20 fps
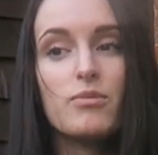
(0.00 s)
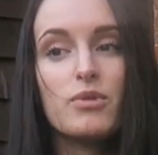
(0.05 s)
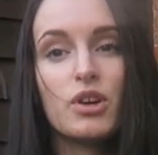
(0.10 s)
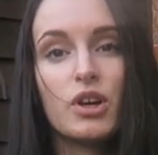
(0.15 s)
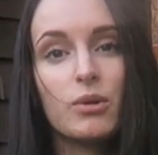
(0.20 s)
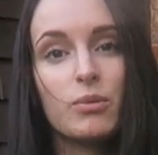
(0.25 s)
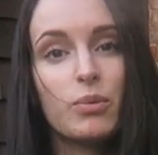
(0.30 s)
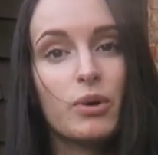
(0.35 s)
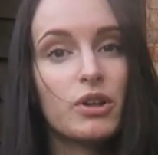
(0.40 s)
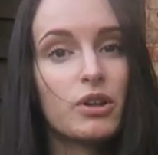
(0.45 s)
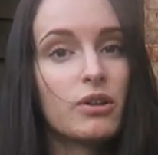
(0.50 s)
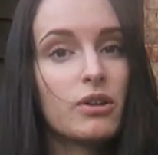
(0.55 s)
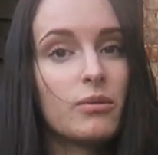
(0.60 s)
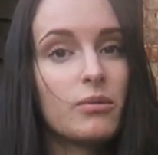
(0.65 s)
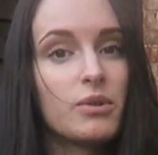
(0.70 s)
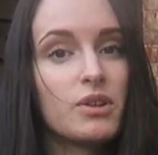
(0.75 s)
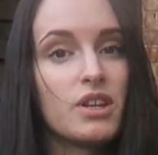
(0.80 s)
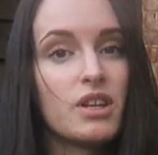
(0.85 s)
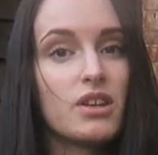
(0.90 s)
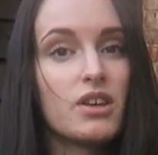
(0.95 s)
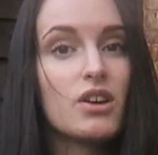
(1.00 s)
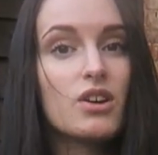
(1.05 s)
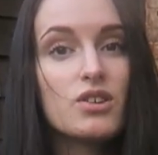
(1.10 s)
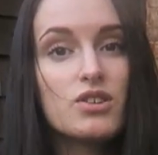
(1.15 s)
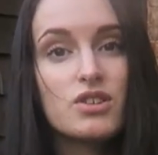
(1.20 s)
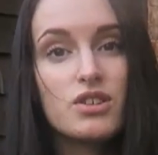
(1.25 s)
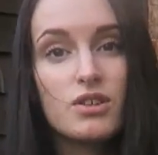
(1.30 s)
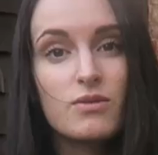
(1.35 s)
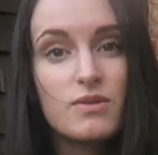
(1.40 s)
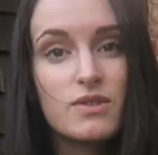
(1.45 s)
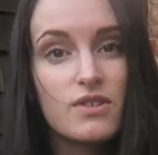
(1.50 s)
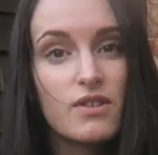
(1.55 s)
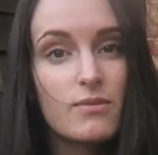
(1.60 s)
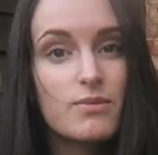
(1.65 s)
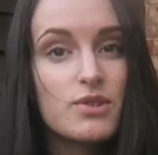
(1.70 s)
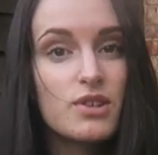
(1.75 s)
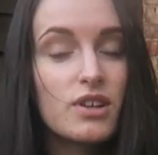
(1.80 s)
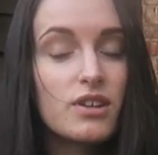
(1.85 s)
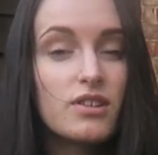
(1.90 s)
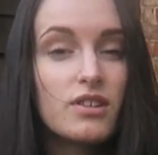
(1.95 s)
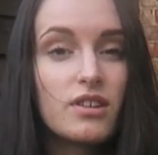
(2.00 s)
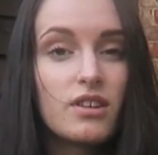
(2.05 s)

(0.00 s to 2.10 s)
you can put them in the YouTube description.